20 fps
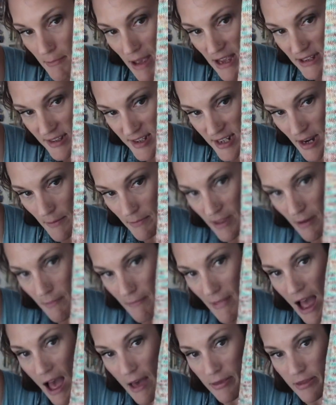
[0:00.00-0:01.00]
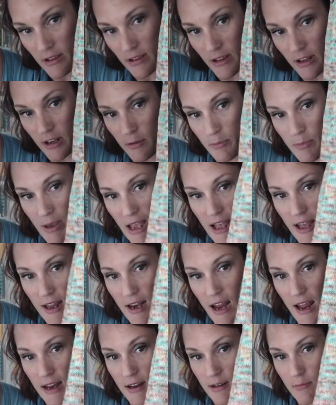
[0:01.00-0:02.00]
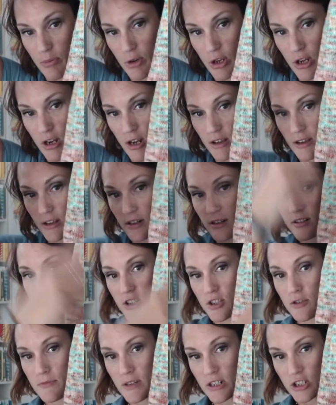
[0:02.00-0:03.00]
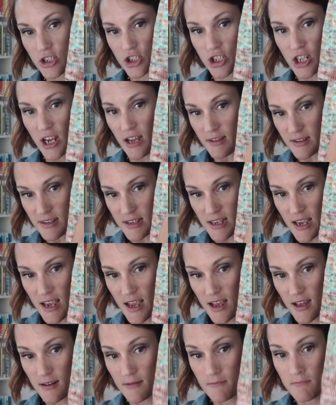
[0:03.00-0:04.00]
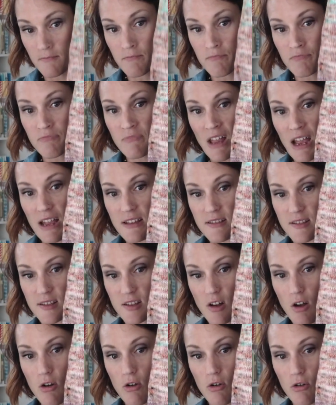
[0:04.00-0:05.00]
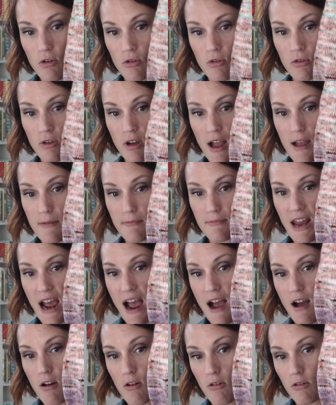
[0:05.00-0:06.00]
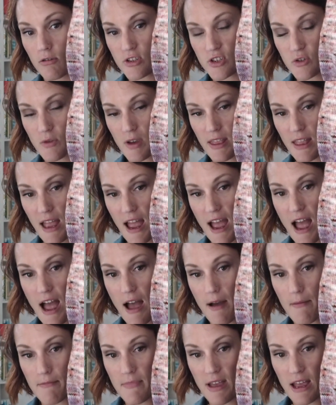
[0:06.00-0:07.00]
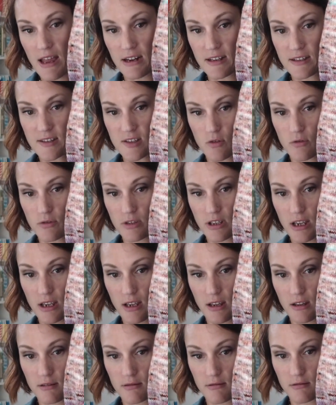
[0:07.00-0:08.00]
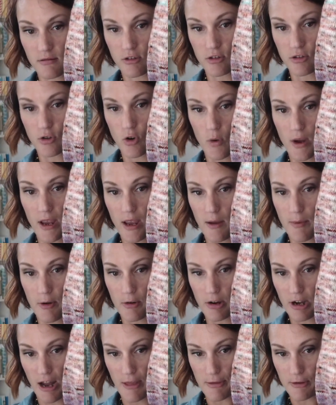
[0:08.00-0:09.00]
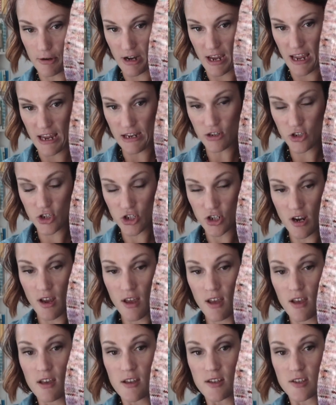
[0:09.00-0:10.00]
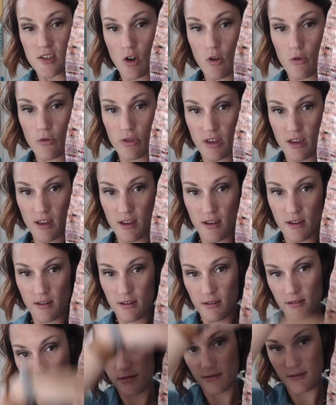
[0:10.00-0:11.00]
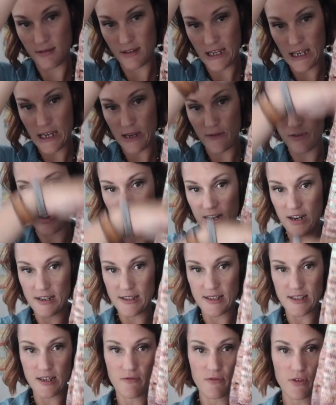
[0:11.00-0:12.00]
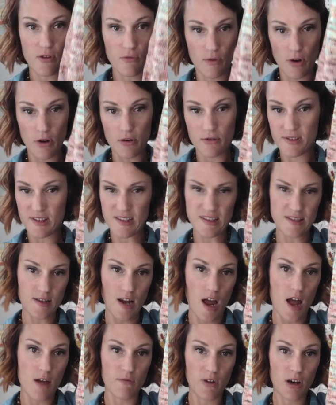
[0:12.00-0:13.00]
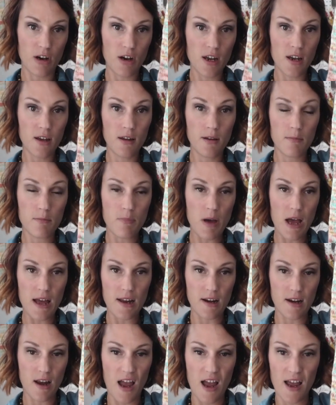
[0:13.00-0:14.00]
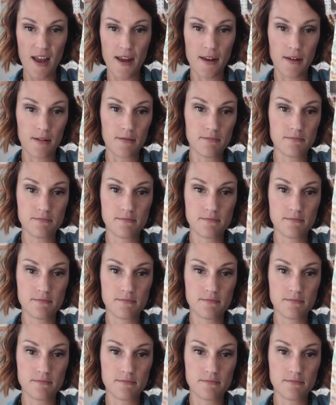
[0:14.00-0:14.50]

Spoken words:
messed up the math a little bit and put a little too much Chelsea in. And so I'm now doing the hem and it's only going about another inch. So the evenness of the rows is not very, but I